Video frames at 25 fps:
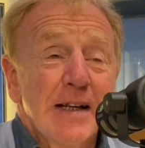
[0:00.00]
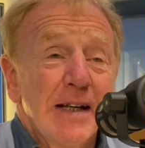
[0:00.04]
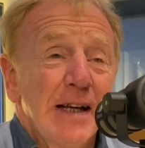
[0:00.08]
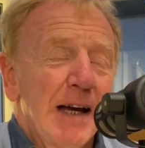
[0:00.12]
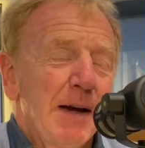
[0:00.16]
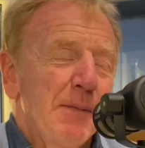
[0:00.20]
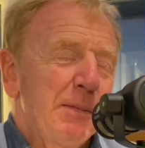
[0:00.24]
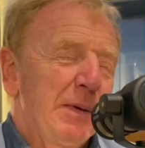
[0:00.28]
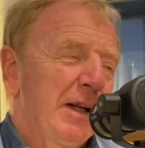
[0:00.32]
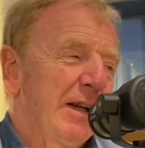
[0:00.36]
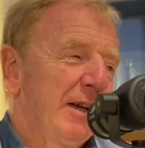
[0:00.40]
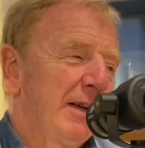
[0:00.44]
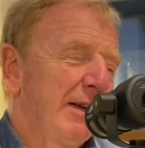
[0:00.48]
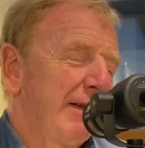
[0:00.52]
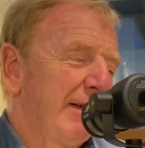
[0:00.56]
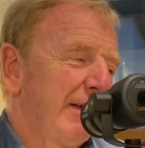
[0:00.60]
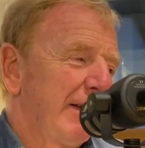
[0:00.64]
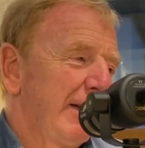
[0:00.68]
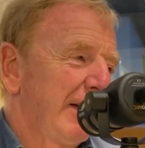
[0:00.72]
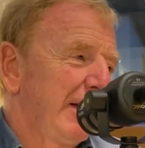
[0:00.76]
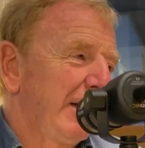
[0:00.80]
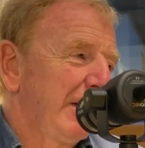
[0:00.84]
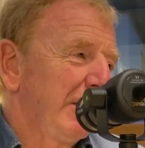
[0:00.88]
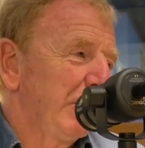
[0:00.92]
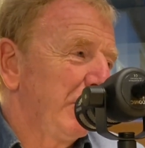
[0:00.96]
I mean,
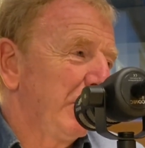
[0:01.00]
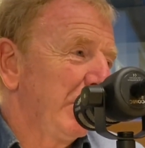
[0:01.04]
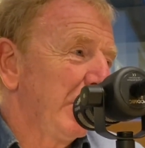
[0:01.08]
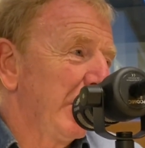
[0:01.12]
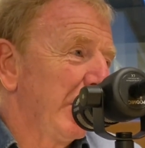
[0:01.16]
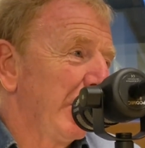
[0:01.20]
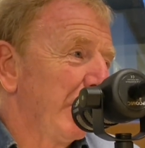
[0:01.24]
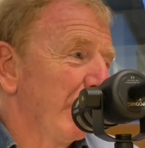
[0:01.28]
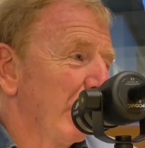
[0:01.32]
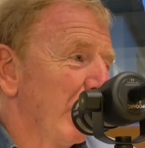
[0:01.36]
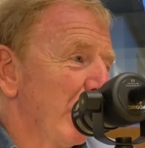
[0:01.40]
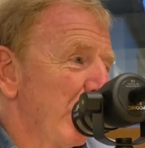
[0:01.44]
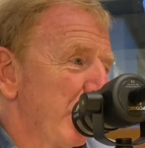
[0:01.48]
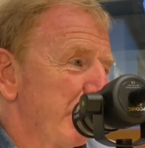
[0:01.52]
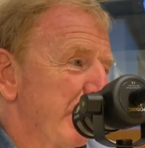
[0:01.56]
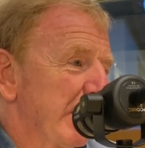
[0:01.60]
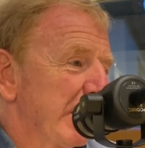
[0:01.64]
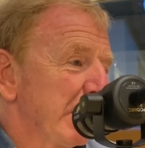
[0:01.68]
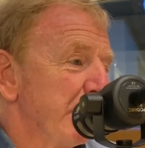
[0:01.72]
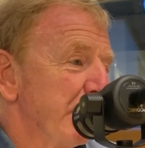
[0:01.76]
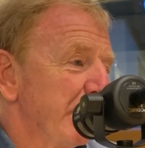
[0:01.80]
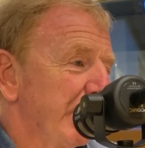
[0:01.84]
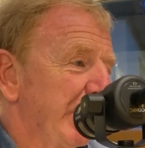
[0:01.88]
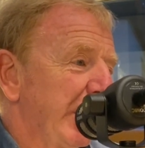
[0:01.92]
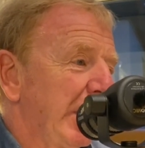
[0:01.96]
you hear a lot about
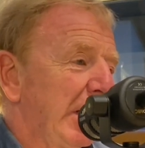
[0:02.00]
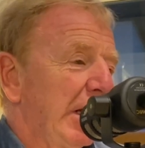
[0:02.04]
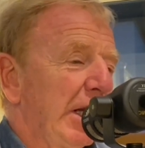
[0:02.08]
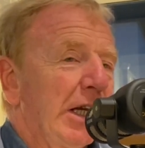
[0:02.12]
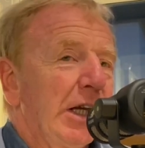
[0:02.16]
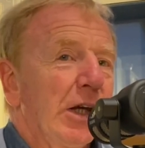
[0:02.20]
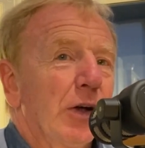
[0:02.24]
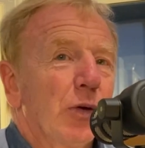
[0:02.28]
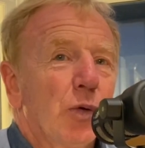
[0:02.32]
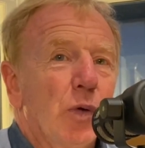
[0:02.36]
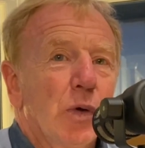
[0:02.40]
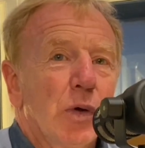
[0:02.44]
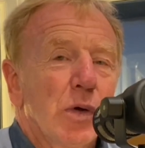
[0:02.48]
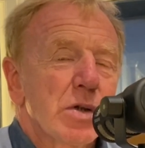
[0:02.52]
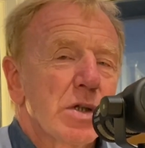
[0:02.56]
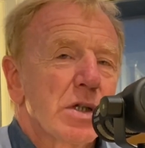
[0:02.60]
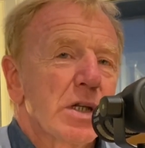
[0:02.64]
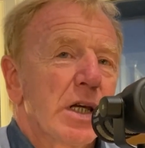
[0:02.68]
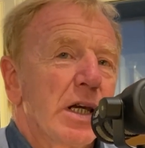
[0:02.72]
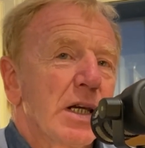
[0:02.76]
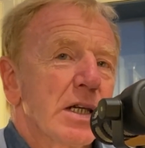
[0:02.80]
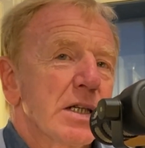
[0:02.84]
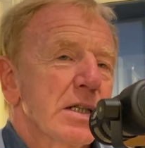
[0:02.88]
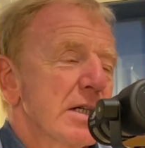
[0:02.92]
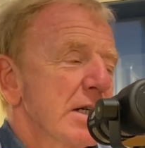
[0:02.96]
the money and all those
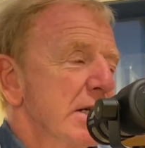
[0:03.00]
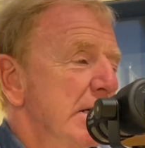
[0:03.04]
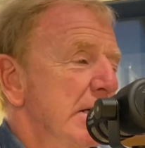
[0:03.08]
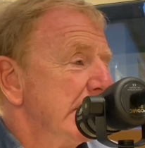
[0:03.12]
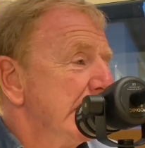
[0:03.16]
things.